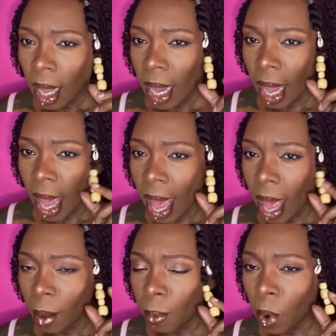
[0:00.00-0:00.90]
and
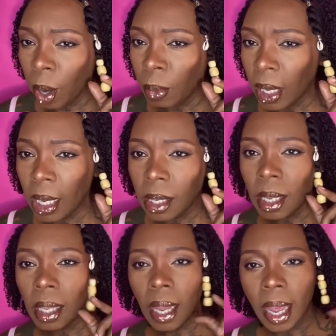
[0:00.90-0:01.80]
add more beads
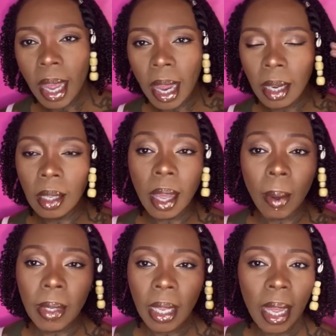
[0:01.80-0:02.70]
to the end. That
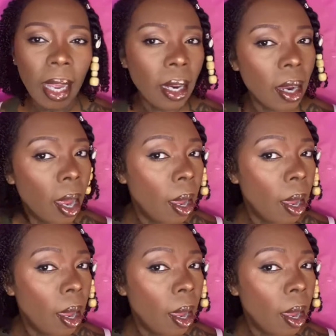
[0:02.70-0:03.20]
was it.